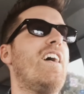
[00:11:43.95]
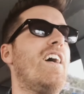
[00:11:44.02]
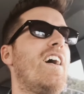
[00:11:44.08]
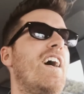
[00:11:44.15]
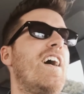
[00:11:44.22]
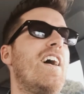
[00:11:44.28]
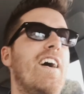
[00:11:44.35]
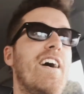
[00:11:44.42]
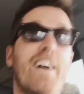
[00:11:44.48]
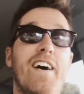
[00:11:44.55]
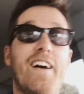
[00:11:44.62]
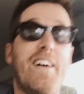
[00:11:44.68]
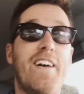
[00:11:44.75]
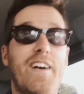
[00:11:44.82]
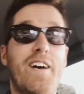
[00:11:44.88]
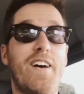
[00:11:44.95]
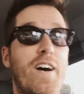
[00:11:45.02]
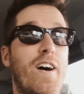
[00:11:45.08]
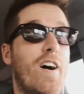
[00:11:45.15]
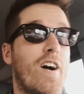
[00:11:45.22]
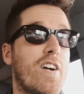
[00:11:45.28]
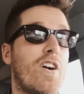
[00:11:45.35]

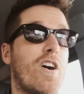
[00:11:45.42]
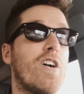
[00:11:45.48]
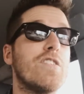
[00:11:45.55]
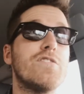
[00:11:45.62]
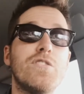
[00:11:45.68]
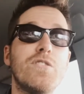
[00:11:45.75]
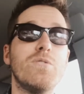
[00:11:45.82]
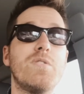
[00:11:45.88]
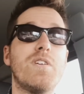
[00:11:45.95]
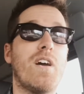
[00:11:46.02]
a cartoon